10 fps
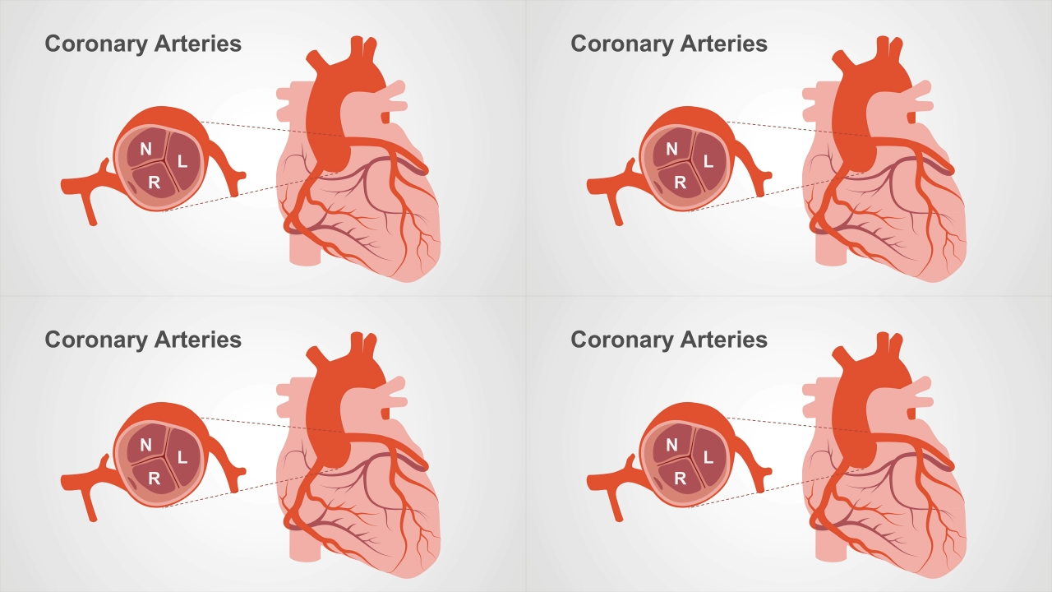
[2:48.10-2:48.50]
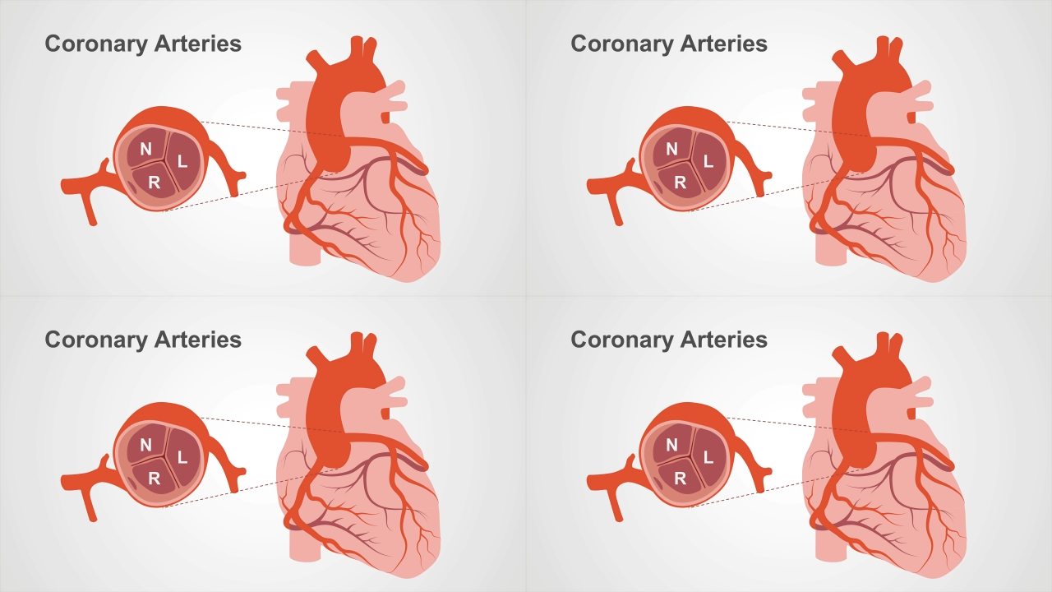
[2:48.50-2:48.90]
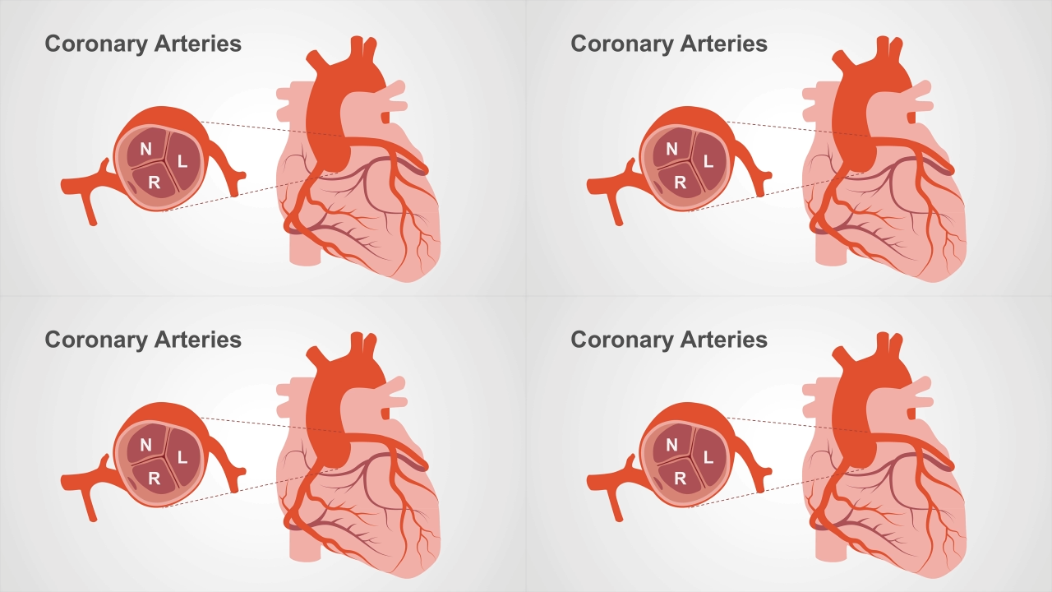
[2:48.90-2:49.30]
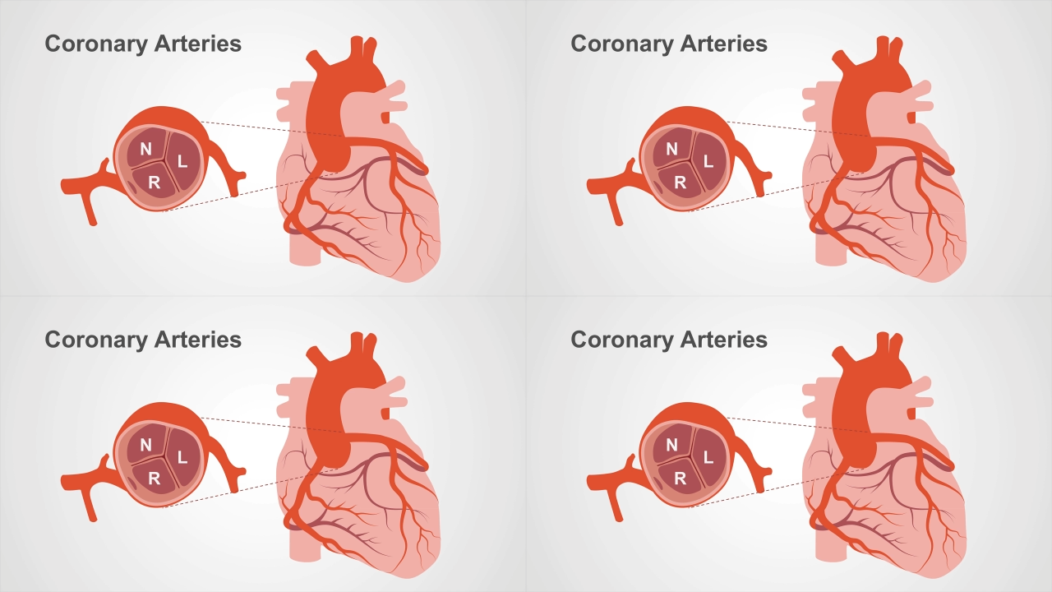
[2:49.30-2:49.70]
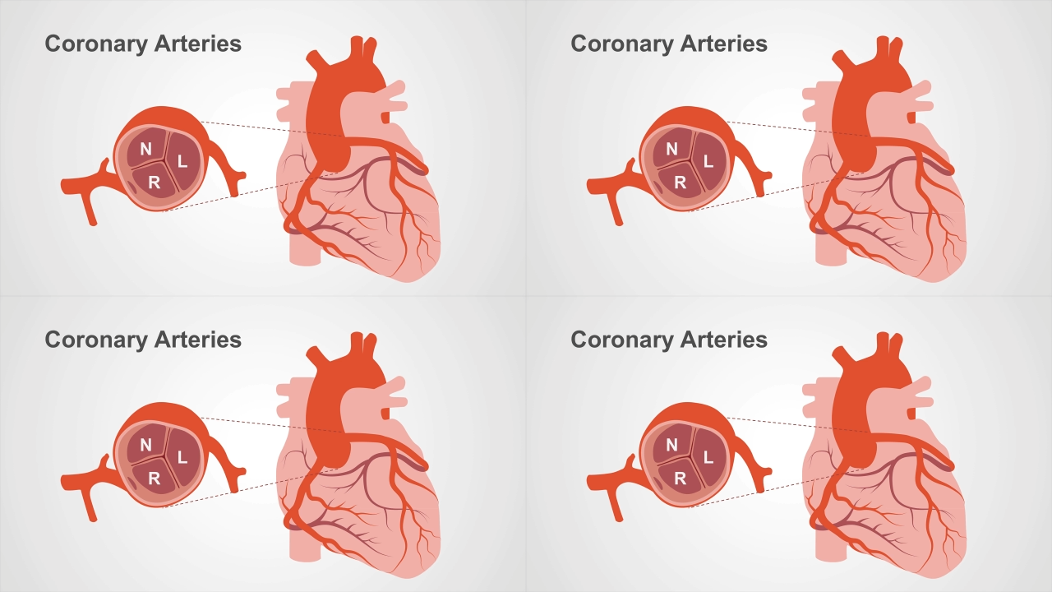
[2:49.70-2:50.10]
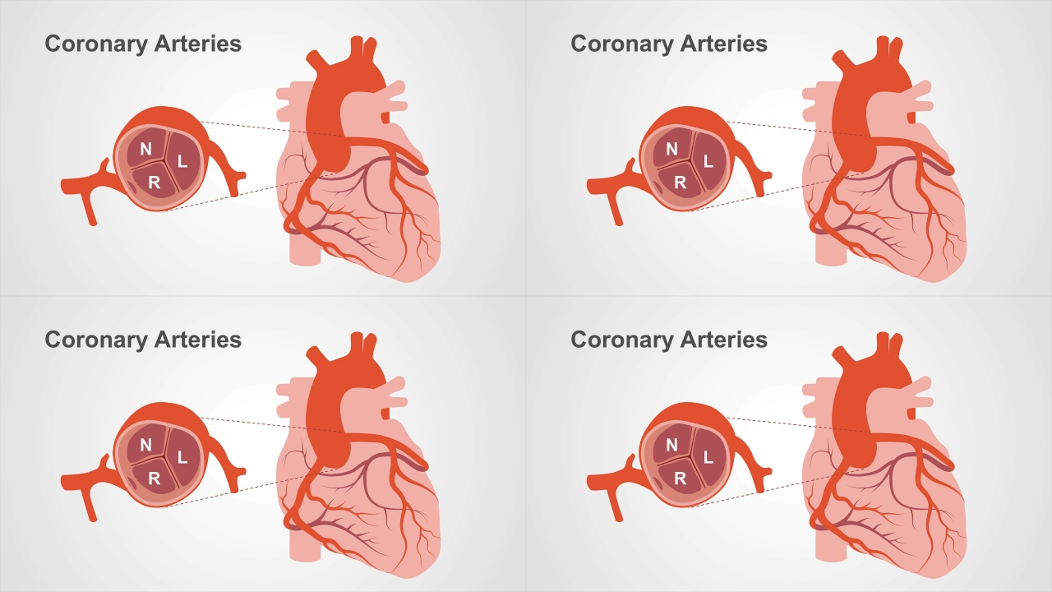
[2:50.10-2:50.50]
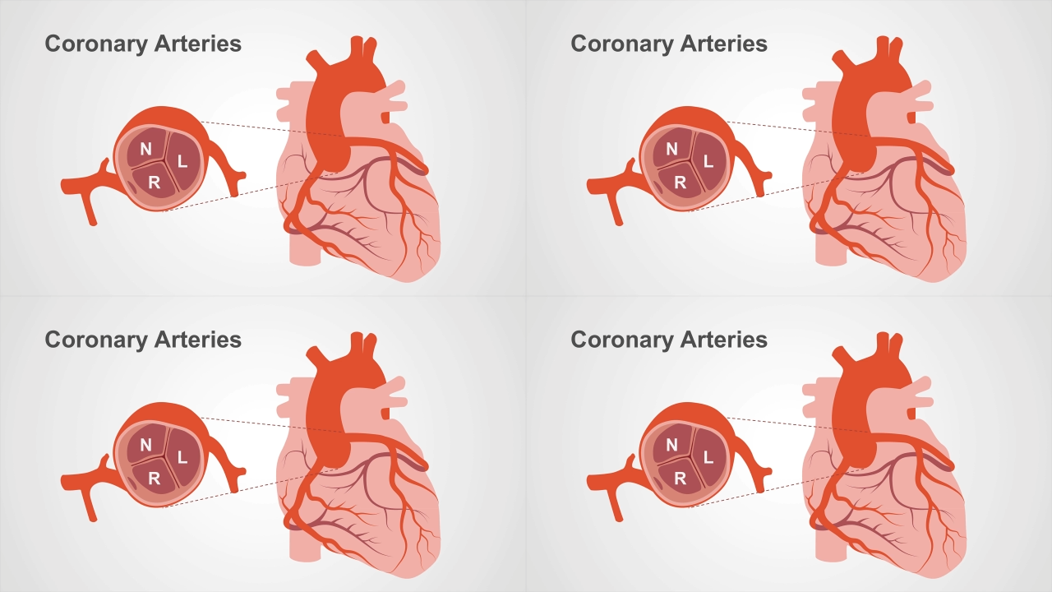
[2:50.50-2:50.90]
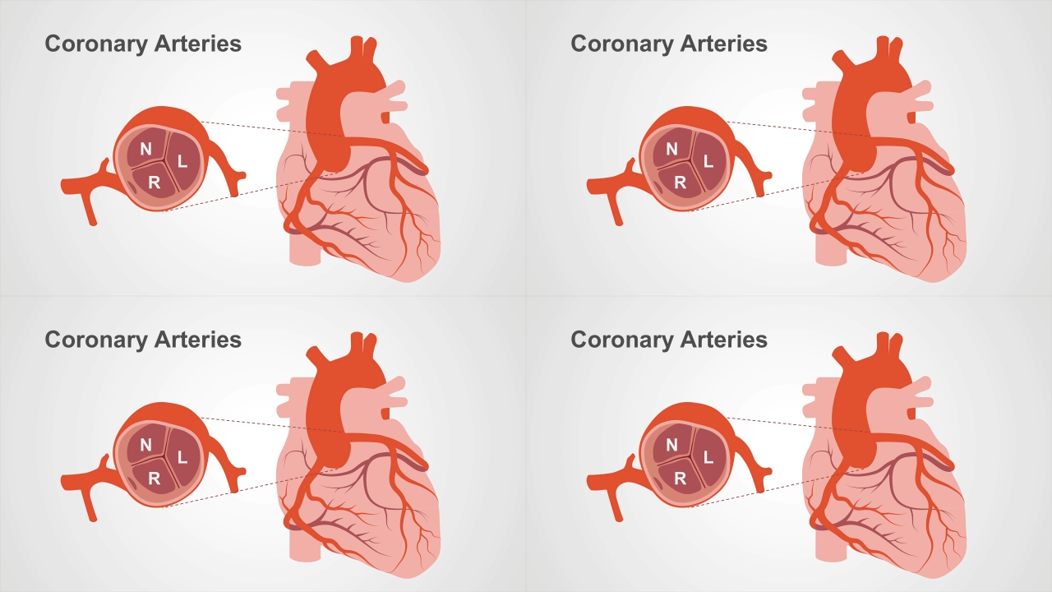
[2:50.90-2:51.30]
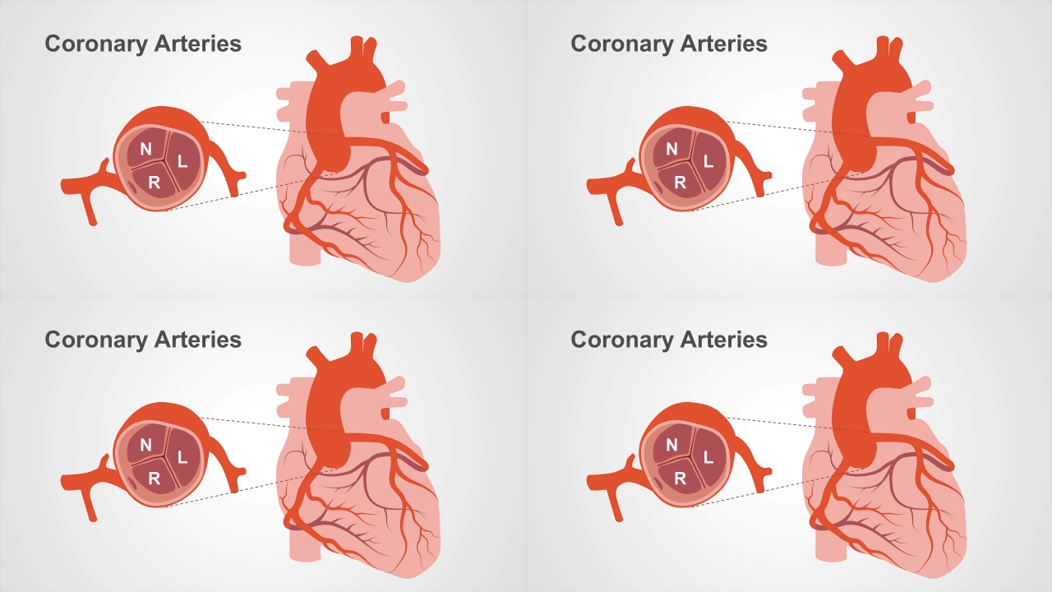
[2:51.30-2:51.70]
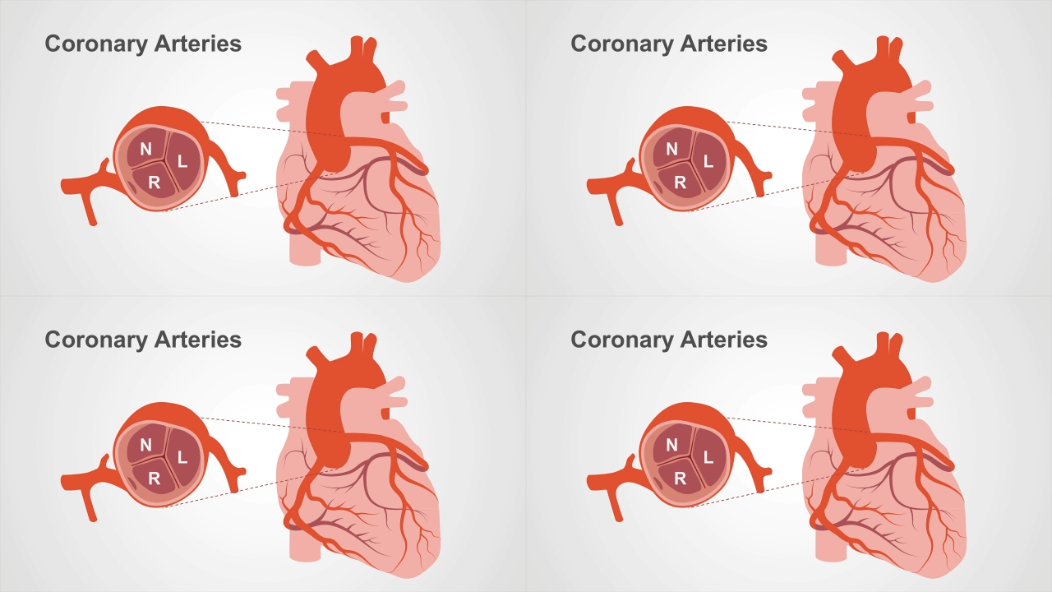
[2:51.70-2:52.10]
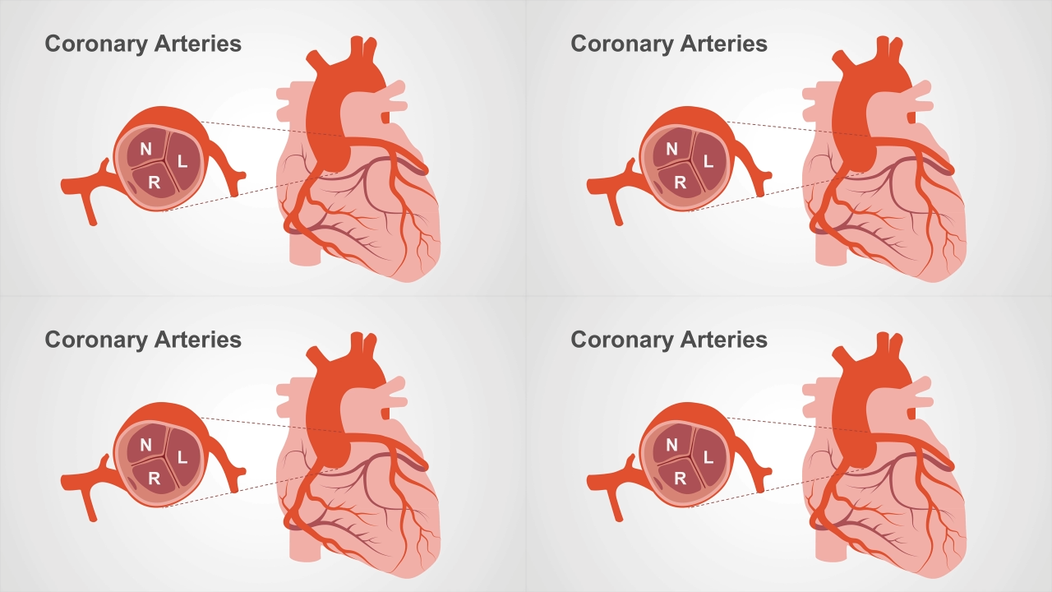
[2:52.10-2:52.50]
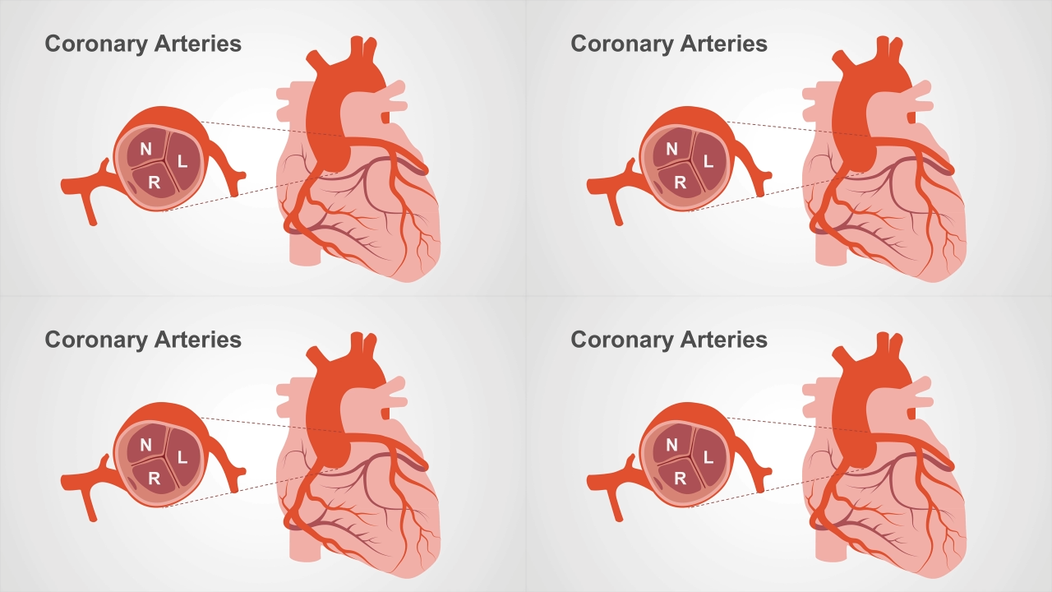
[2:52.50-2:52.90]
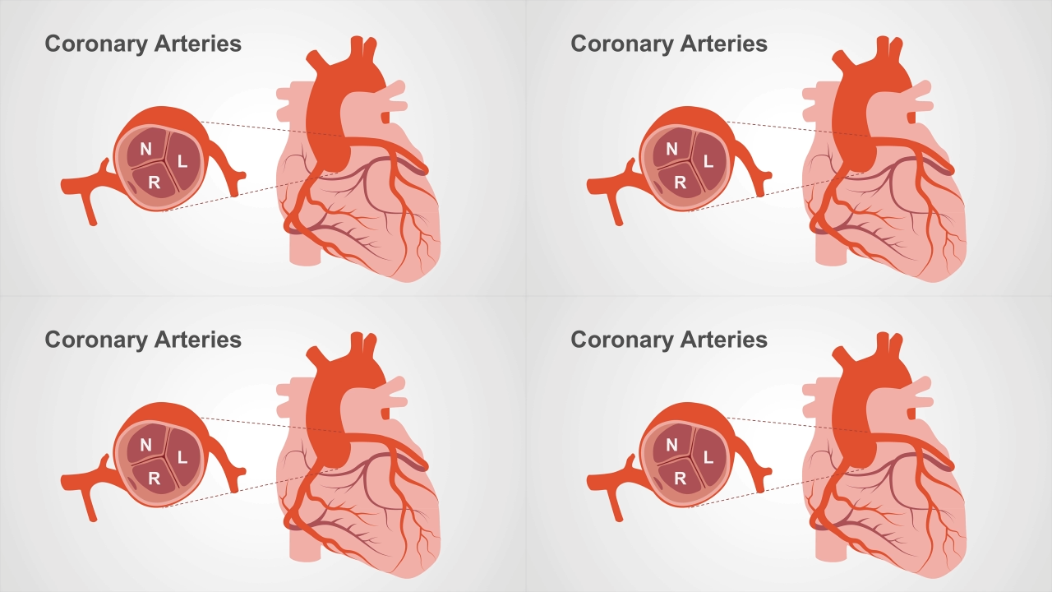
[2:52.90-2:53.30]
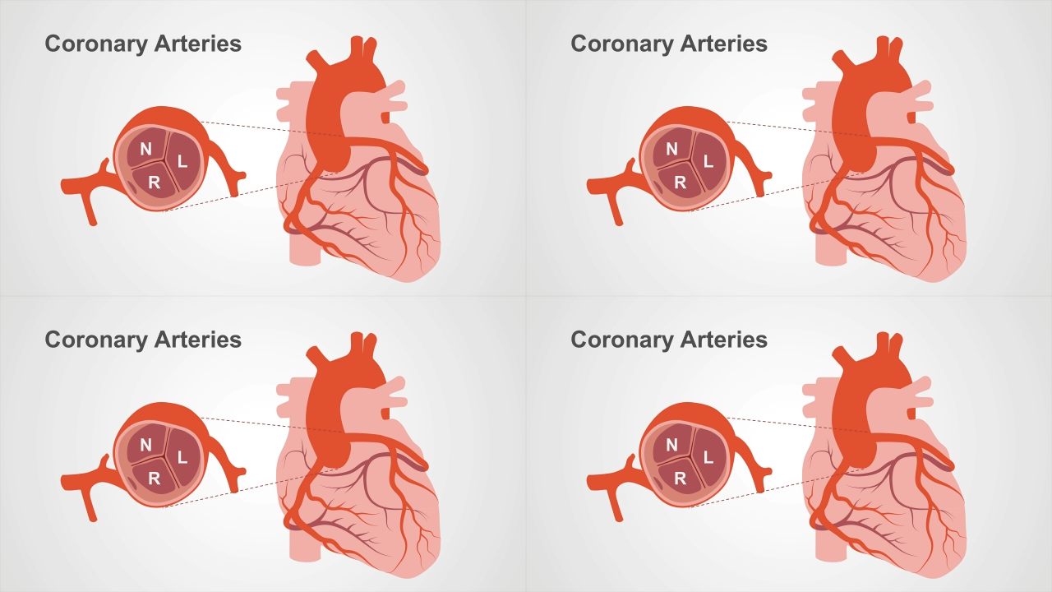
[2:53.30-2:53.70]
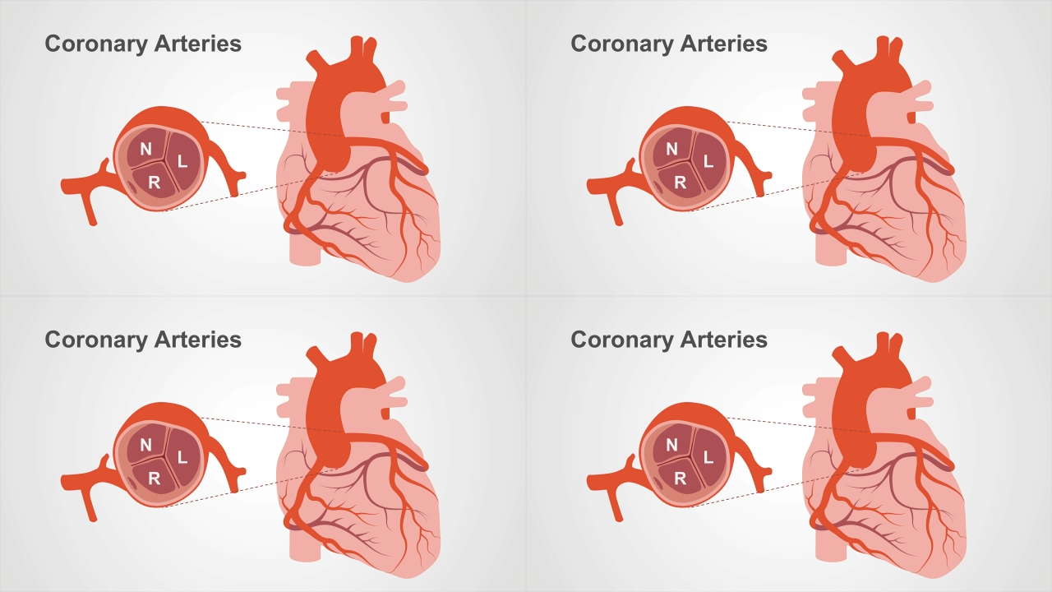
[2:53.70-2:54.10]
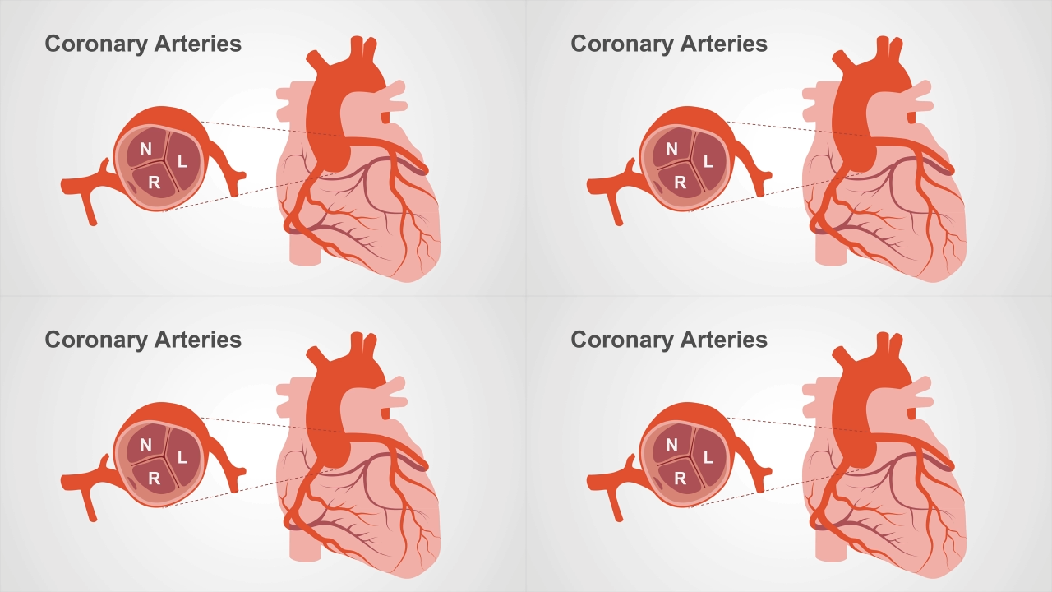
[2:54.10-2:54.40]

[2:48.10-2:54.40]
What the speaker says: No face is visible, so there are no lips to read.